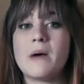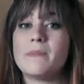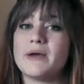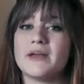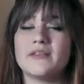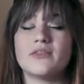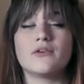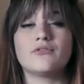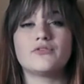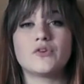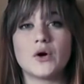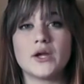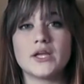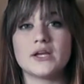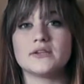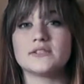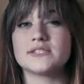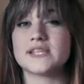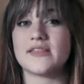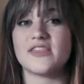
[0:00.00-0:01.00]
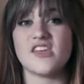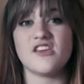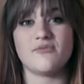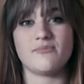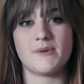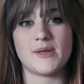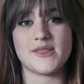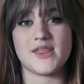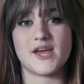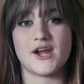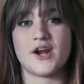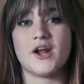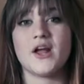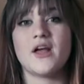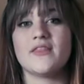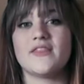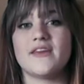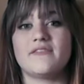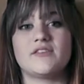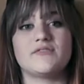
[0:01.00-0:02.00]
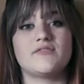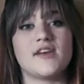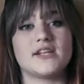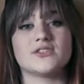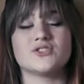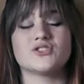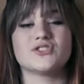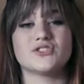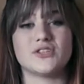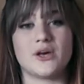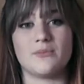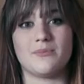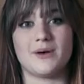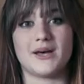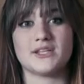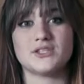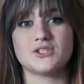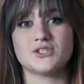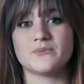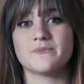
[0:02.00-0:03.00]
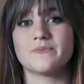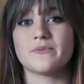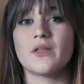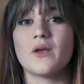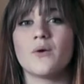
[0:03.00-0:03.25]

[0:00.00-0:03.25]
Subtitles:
but in the 4 years that they've been there, they've advanced so much.